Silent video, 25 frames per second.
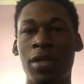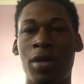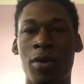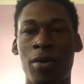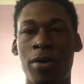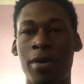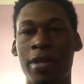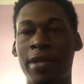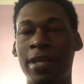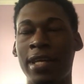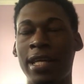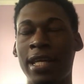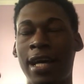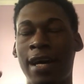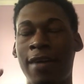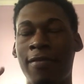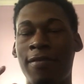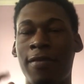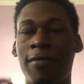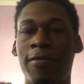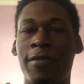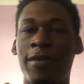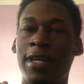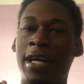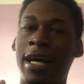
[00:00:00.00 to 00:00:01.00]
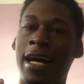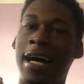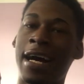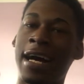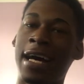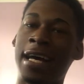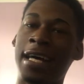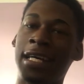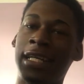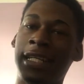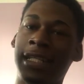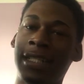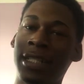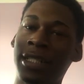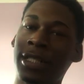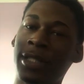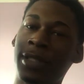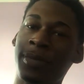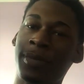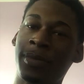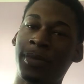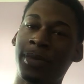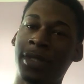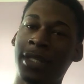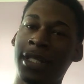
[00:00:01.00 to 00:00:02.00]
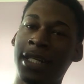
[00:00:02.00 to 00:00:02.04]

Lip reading: or they have a very high income